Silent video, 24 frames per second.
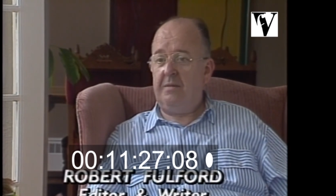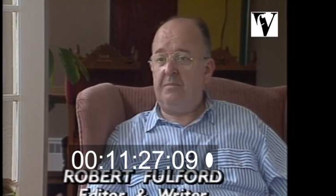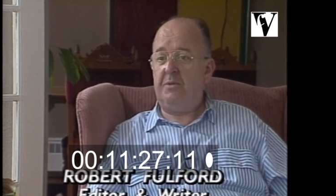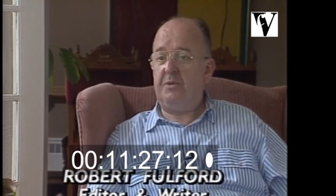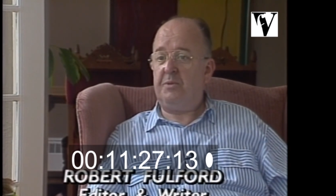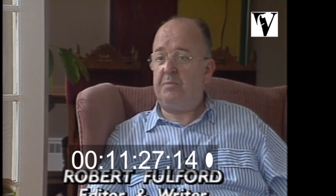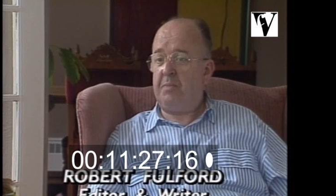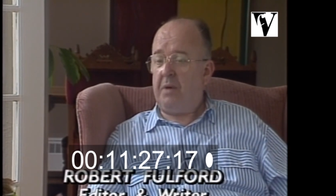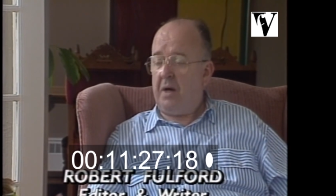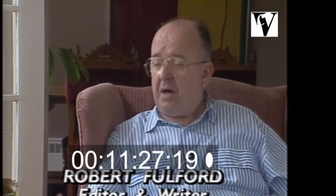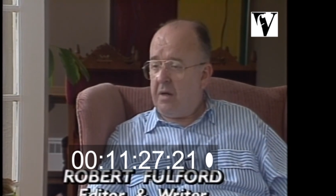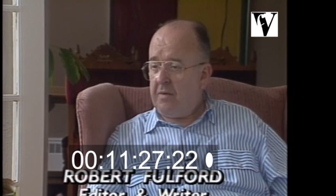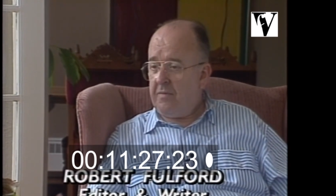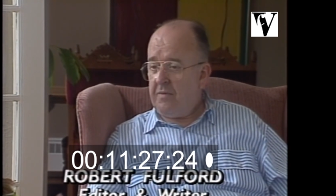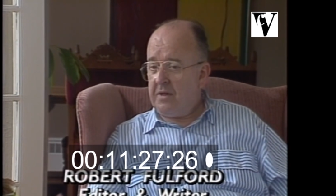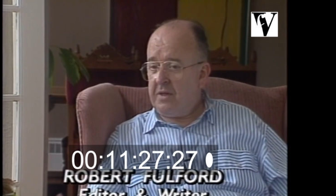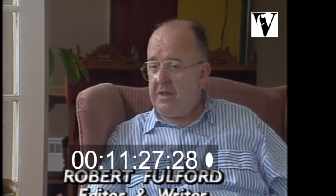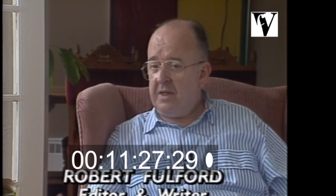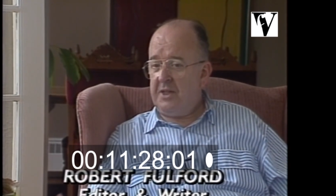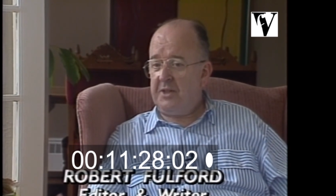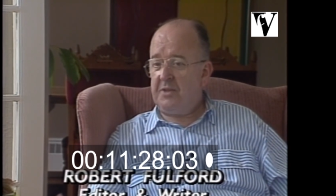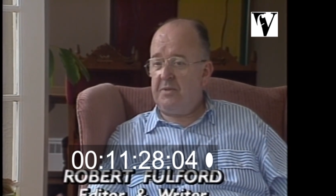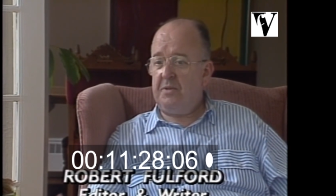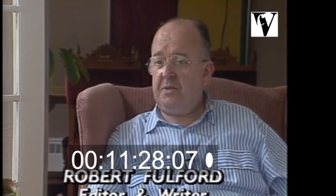most powerful
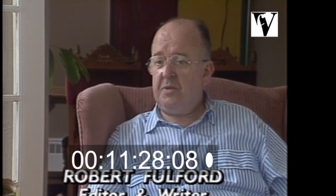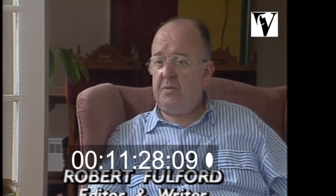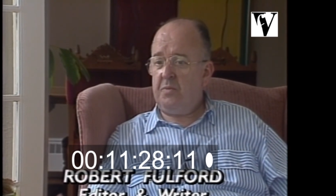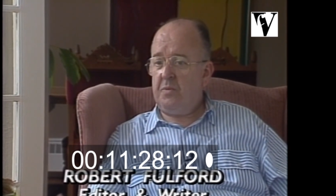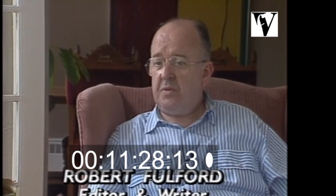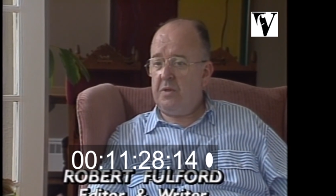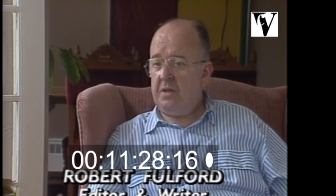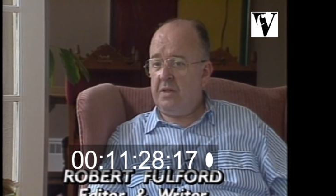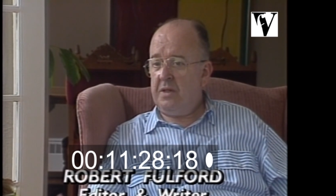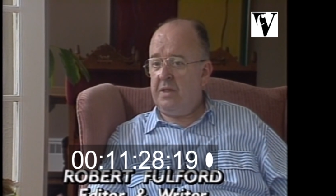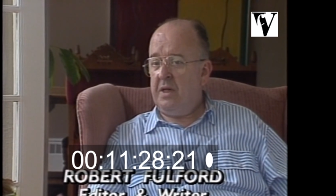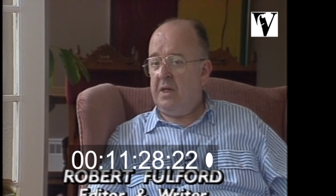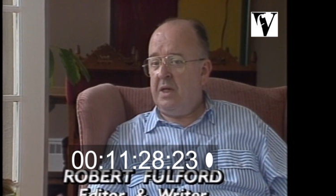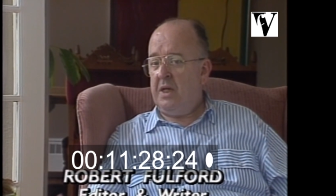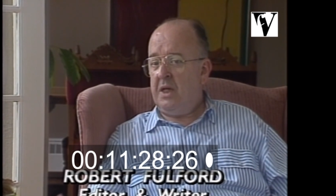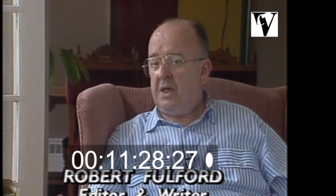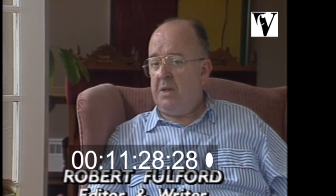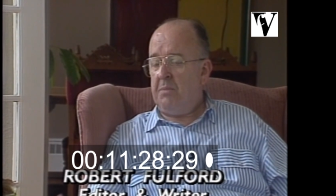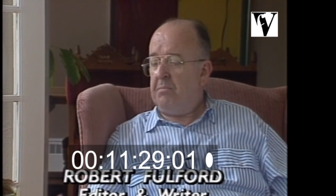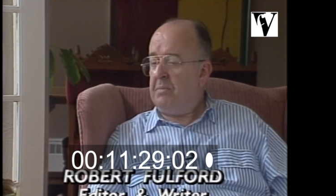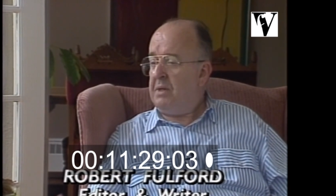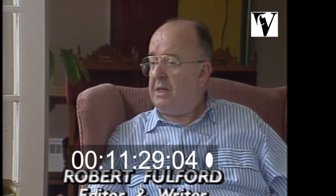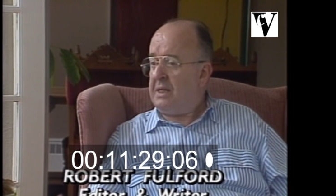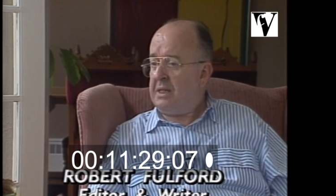country in the world,
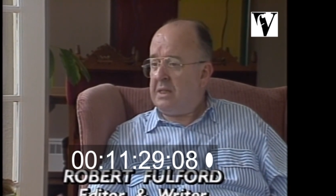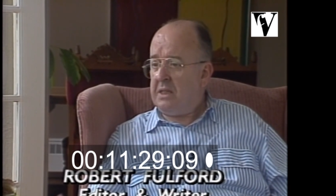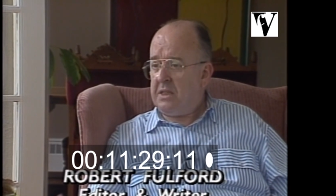being